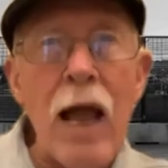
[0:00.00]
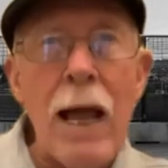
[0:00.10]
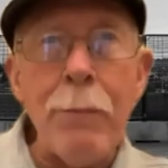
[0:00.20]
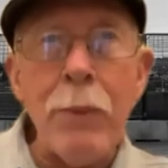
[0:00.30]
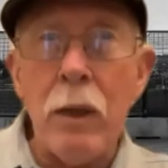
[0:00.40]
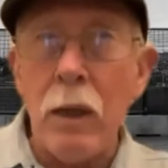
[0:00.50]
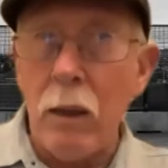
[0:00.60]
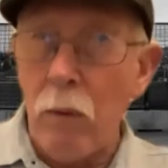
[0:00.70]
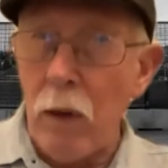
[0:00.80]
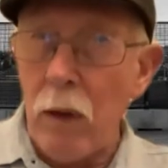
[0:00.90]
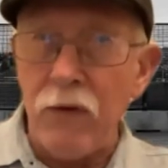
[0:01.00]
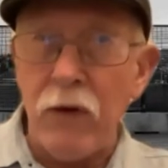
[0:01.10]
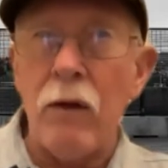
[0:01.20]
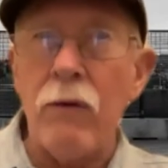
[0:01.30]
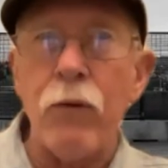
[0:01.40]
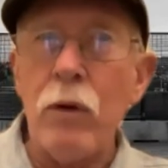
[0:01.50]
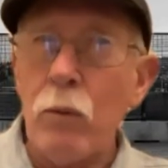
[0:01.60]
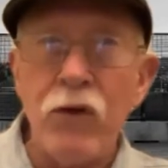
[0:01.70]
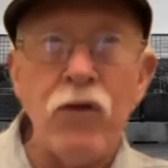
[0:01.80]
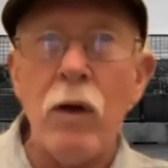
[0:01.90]
happened anywhere else. California,
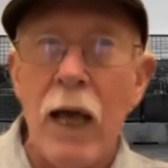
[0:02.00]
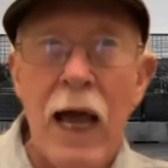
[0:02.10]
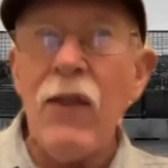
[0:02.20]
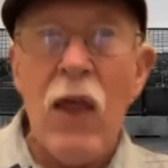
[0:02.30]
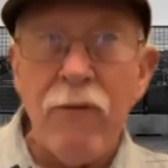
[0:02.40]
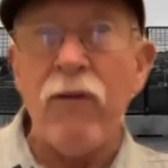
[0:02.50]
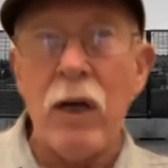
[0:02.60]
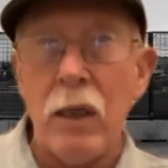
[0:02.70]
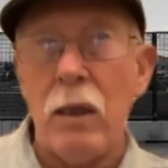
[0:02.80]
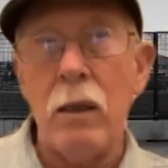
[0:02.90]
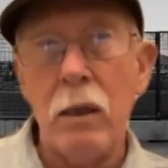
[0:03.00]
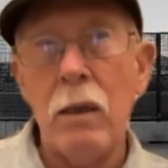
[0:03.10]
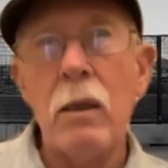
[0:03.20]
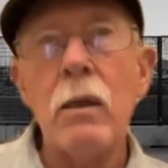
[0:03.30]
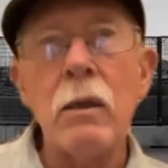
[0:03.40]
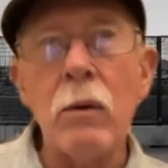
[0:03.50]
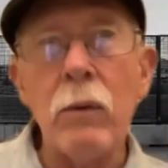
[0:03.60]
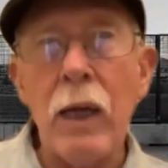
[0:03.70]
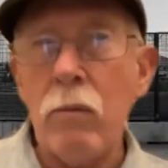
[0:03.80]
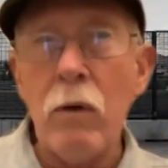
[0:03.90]
we should have had that fight you know,
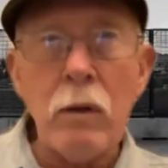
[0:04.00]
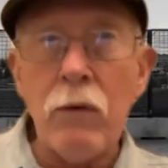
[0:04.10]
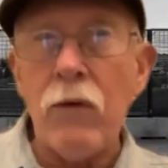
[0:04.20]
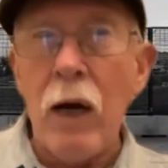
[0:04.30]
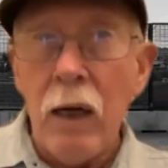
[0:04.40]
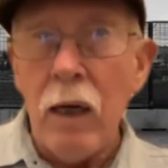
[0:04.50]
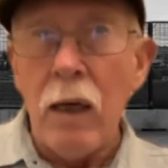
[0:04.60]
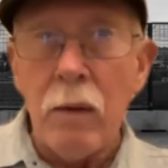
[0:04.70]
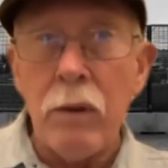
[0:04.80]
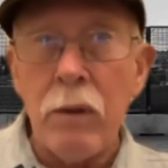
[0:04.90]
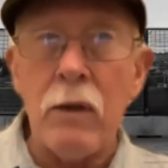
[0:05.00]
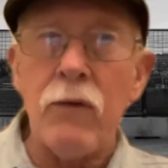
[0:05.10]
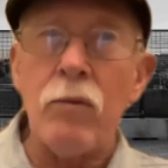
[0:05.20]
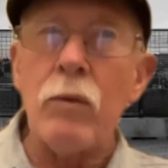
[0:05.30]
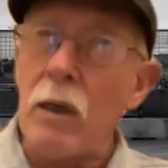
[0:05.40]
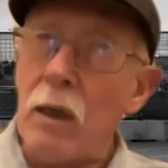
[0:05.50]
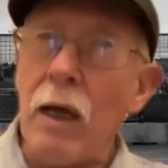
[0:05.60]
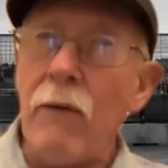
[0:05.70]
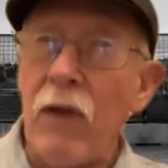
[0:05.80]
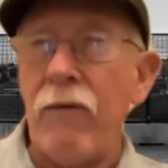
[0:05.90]
we had workers die because we didn't
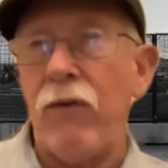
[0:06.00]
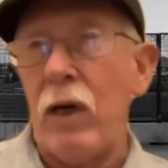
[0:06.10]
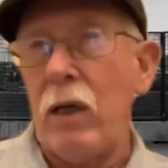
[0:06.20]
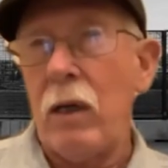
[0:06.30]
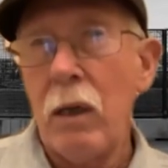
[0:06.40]
have that fight.